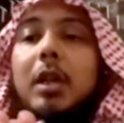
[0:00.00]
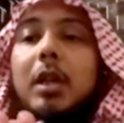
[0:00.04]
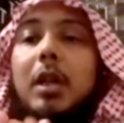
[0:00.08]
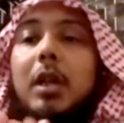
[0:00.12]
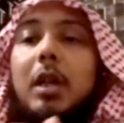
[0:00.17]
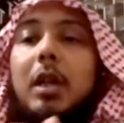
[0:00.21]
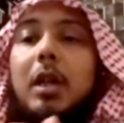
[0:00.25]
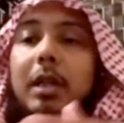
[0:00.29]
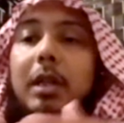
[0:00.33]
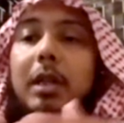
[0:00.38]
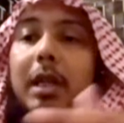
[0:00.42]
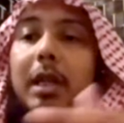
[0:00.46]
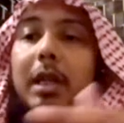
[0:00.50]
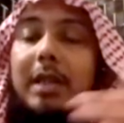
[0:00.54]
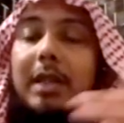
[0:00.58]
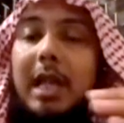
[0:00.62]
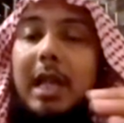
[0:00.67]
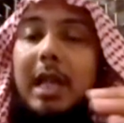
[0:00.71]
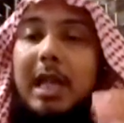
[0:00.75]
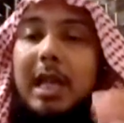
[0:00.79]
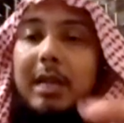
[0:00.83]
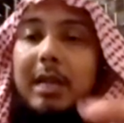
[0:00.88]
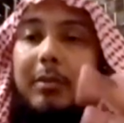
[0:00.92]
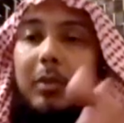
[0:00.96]
That I
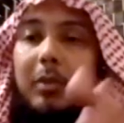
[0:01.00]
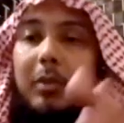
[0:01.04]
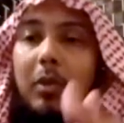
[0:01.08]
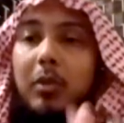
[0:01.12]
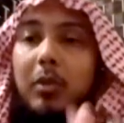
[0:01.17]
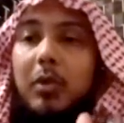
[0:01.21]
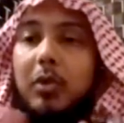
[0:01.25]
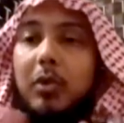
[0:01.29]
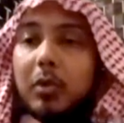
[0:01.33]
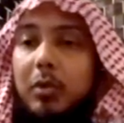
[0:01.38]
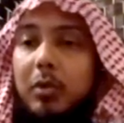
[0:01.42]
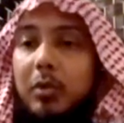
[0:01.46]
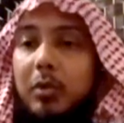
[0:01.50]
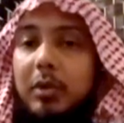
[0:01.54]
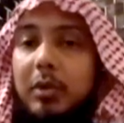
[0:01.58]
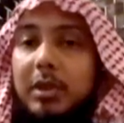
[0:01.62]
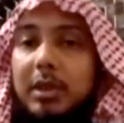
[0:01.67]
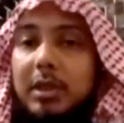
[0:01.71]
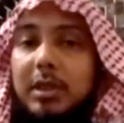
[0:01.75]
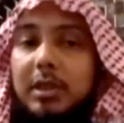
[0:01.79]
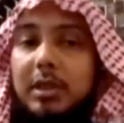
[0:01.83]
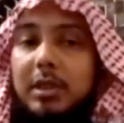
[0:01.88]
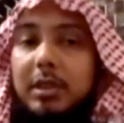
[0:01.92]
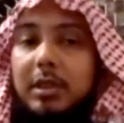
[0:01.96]
am going through
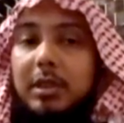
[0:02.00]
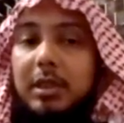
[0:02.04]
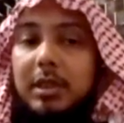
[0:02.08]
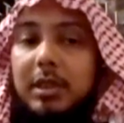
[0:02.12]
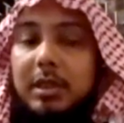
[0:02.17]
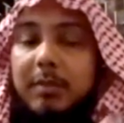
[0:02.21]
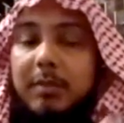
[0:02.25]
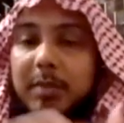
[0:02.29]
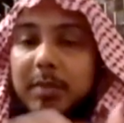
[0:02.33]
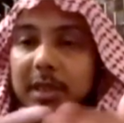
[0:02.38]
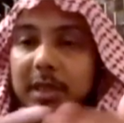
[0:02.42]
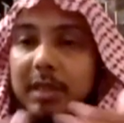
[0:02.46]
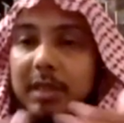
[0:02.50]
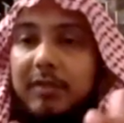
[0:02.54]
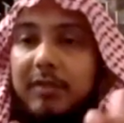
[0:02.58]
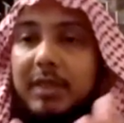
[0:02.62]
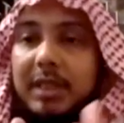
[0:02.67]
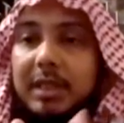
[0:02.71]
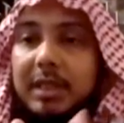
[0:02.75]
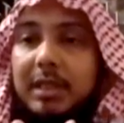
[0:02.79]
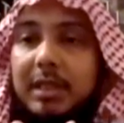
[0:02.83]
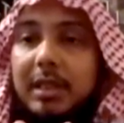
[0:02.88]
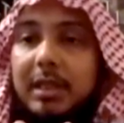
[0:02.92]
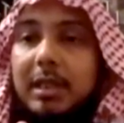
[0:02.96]
these specific
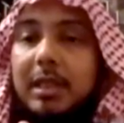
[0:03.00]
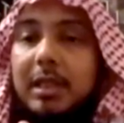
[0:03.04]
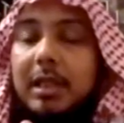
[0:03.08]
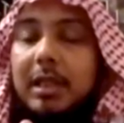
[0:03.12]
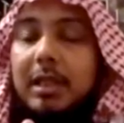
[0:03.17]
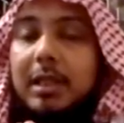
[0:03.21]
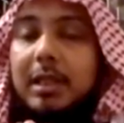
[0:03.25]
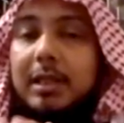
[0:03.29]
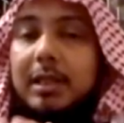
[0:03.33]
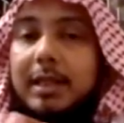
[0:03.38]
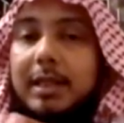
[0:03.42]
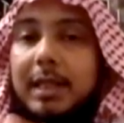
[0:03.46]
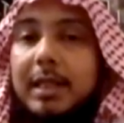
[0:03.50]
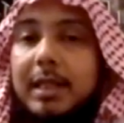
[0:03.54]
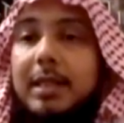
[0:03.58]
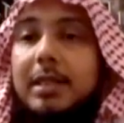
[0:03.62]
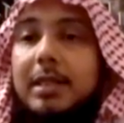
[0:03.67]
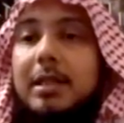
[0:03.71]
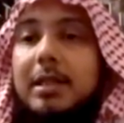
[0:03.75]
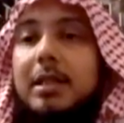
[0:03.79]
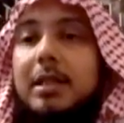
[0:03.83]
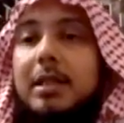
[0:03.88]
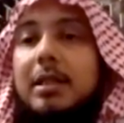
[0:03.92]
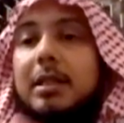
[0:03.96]

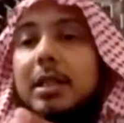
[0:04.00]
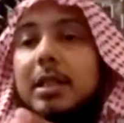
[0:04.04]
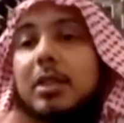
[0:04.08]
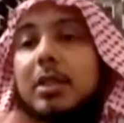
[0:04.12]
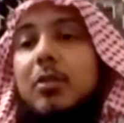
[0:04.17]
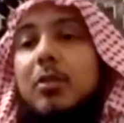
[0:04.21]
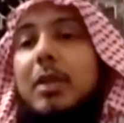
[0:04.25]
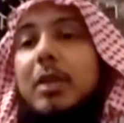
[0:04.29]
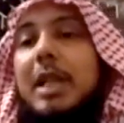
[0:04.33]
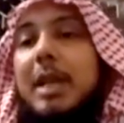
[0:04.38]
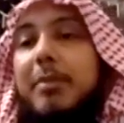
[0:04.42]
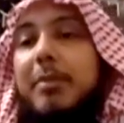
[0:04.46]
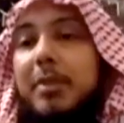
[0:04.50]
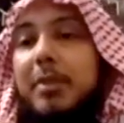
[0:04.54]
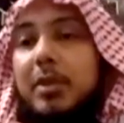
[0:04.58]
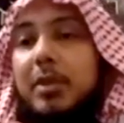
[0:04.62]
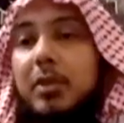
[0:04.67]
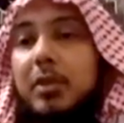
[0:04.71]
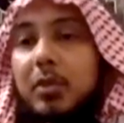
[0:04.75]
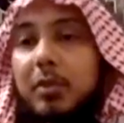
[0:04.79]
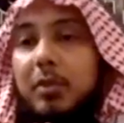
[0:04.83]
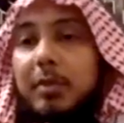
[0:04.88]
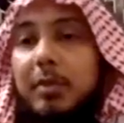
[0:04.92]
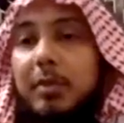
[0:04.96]
days, this is what happens
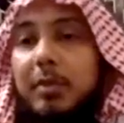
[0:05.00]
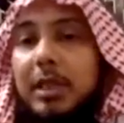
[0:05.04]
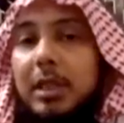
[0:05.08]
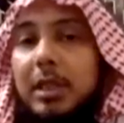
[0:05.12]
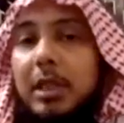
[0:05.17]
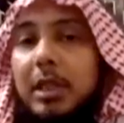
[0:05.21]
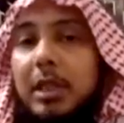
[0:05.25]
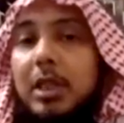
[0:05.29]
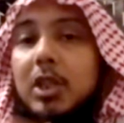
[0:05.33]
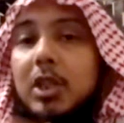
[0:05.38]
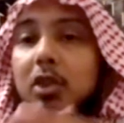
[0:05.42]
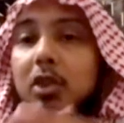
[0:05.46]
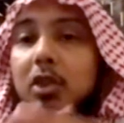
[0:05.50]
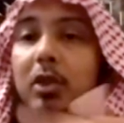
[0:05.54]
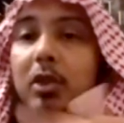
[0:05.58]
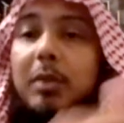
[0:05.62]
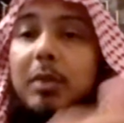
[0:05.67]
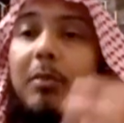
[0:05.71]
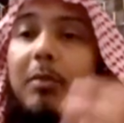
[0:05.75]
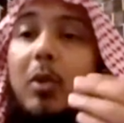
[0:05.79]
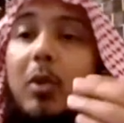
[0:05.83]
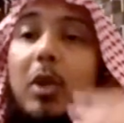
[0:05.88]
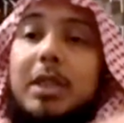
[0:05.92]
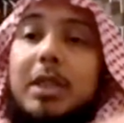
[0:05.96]
to me. So the
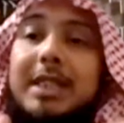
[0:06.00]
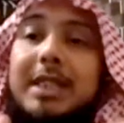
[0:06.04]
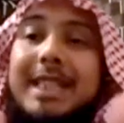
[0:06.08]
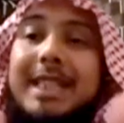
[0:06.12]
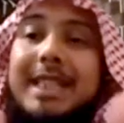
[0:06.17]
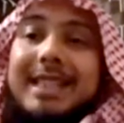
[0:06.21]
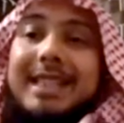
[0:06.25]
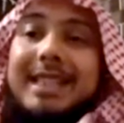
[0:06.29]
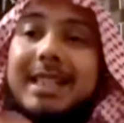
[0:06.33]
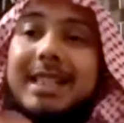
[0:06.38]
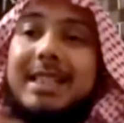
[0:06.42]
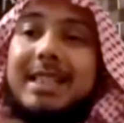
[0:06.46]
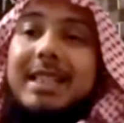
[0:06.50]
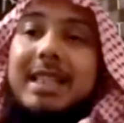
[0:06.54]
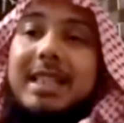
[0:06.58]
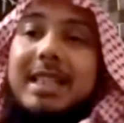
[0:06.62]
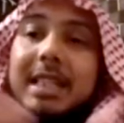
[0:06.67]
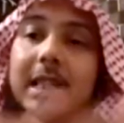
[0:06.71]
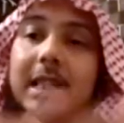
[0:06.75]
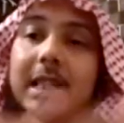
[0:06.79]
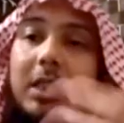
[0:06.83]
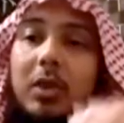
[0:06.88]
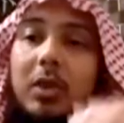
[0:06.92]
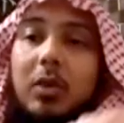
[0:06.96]
more details
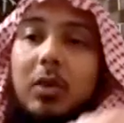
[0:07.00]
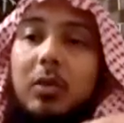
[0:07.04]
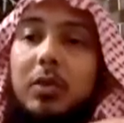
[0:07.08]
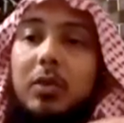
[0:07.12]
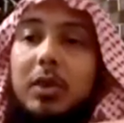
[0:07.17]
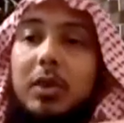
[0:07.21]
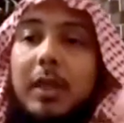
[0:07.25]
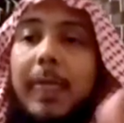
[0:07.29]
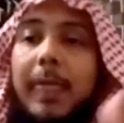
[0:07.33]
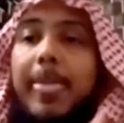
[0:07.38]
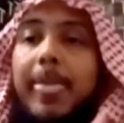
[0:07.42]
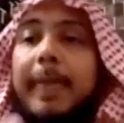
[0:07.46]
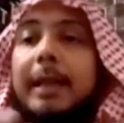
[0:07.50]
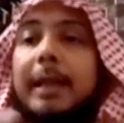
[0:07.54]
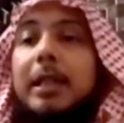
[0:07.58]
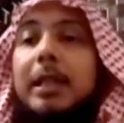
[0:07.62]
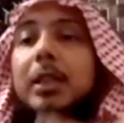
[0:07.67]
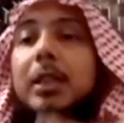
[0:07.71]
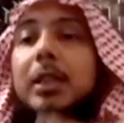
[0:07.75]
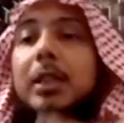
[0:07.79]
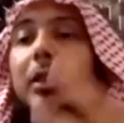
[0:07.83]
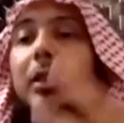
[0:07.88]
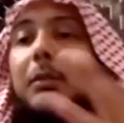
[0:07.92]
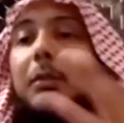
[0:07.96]
he knows,
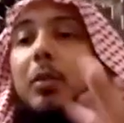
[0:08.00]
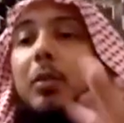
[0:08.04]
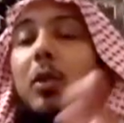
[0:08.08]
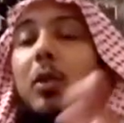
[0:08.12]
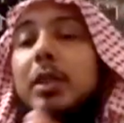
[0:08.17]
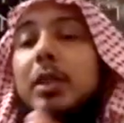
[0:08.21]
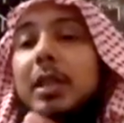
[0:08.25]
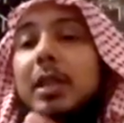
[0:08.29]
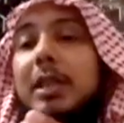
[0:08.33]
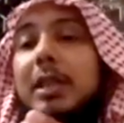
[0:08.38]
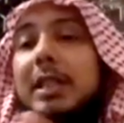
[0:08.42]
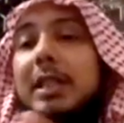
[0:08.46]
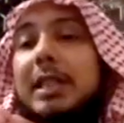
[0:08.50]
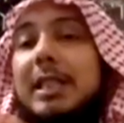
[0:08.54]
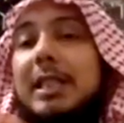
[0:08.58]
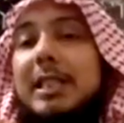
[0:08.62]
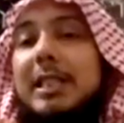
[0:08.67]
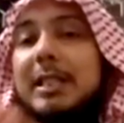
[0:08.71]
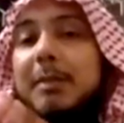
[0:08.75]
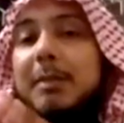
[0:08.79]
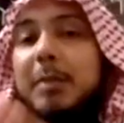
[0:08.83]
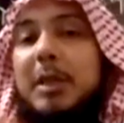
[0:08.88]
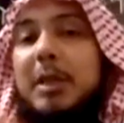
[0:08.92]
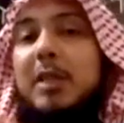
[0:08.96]
the more then he can
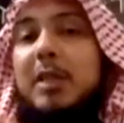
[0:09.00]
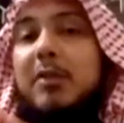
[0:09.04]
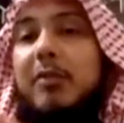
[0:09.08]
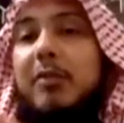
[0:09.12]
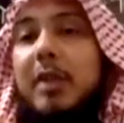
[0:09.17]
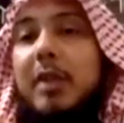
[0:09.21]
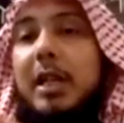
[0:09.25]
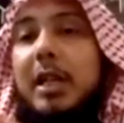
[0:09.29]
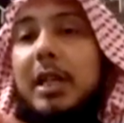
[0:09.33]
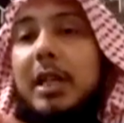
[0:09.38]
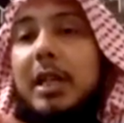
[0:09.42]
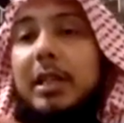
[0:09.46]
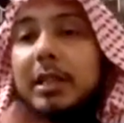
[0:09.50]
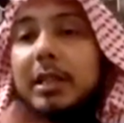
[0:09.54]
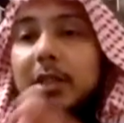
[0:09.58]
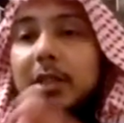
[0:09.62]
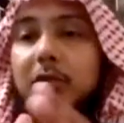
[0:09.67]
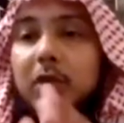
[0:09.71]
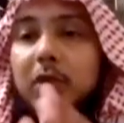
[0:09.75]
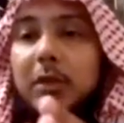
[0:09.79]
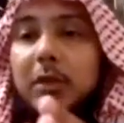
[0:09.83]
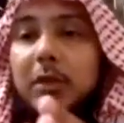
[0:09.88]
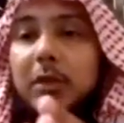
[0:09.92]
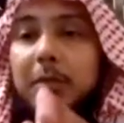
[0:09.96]
specify the
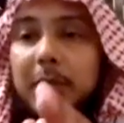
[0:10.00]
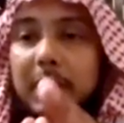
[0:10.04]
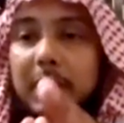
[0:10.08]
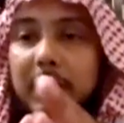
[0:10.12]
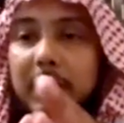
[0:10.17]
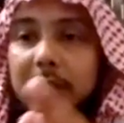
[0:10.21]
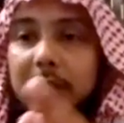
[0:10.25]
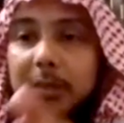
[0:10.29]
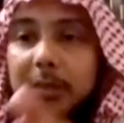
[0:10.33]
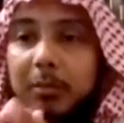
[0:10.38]
treatment, the